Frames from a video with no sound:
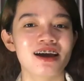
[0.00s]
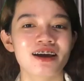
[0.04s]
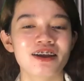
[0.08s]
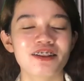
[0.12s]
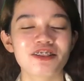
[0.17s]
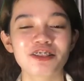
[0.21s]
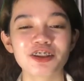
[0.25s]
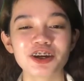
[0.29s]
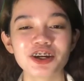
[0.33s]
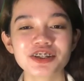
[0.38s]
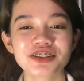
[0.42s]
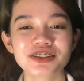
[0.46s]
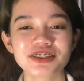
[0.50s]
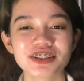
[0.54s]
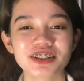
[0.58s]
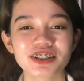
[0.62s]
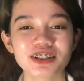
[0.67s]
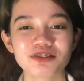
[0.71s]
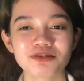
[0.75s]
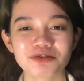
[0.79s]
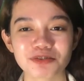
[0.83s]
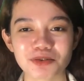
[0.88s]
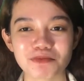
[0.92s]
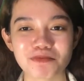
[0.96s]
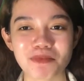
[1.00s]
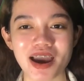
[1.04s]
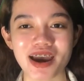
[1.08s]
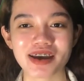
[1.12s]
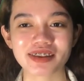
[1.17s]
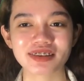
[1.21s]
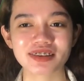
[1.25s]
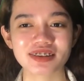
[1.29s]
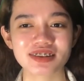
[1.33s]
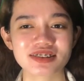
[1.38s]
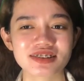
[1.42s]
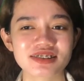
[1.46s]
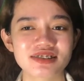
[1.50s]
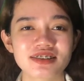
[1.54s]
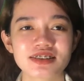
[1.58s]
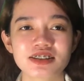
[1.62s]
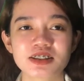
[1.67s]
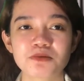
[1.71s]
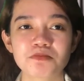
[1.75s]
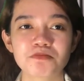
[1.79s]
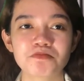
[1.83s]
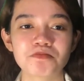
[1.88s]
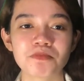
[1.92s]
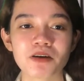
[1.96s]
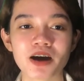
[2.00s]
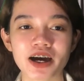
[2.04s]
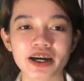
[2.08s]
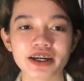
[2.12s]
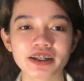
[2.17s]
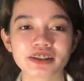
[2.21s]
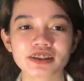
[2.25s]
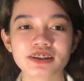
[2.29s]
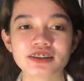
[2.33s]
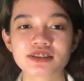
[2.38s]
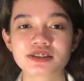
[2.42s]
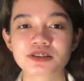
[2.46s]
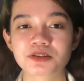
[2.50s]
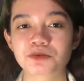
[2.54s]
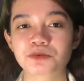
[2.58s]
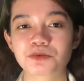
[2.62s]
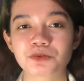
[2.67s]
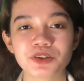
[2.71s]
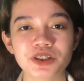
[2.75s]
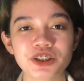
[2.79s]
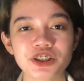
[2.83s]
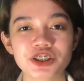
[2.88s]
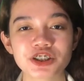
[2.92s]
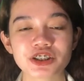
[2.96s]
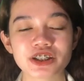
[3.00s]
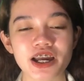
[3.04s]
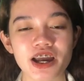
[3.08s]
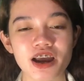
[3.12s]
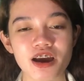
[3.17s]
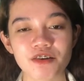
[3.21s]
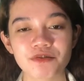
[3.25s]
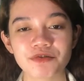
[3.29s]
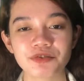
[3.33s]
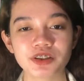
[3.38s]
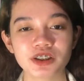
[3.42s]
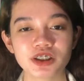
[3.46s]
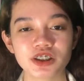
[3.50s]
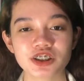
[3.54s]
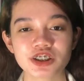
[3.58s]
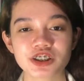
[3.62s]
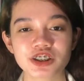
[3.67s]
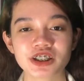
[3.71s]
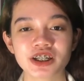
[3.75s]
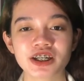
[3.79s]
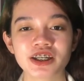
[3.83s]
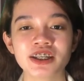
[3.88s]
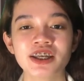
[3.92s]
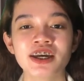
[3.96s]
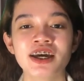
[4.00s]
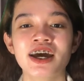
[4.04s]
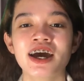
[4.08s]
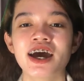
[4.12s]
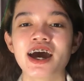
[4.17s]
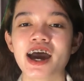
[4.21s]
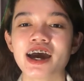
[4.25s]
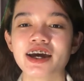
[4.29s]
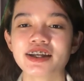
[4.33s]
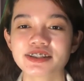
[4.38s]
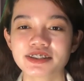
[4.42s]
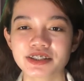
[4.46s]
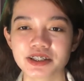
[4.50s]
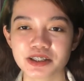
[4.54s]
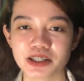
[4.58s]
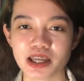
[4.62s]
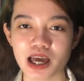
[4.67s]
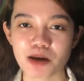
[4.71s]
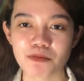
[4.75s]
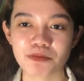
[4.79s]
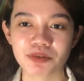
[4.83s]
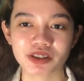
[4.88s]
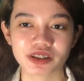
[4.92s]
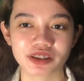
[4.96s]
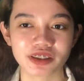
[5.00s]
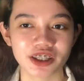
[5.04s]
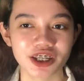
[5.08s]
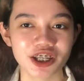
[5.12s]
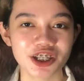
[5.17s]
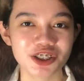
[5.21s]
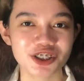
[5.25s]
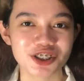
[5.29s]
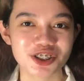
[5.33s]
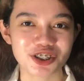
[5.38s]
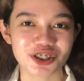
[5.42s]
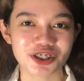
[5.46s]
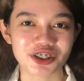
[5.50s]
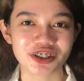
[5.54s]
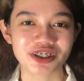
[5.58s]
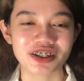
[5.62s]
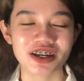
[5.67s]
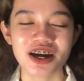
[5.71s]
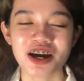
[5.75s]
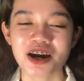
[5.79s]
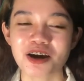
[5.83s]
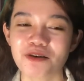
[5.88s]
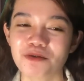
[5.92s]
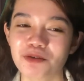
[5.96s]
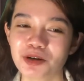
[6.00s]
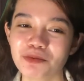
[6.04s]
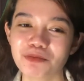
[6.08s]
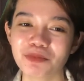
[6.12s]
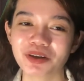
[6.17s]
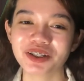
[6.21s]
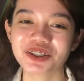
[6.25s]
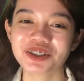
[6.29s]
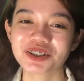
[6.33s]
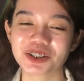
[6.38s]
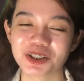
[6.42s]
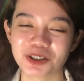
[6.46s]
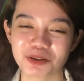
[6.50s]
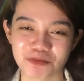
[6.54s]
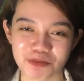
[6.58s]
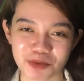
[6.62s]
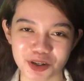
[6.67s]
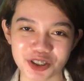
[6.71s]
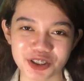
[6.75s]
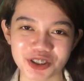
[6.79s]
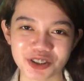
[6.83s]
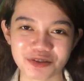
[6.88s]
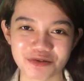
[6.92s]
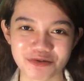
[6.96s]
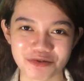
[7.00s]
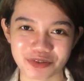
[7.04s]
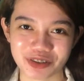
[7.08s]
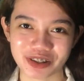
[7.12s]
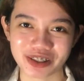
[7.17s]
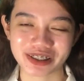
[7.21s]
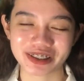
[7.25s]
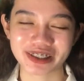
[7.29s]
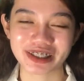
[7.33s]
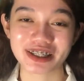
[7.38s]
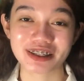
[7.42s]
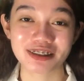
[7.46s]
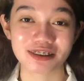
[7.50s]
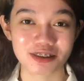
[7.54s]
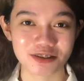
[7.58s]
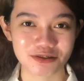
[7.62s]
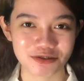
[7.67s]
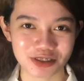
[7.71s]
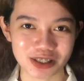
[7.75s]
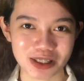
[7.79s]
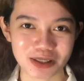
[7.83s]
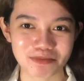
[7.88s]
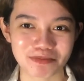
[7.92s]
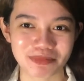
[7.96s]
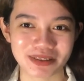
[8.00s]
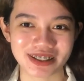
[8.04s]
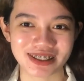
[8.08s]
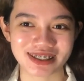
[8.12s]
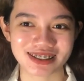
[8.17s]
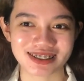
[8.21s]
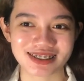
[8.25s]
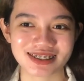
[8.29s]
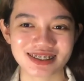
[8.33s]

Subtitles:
nursing informatics, despite its rich evolution and dynamic nature, remains an emerging field in the Philippines.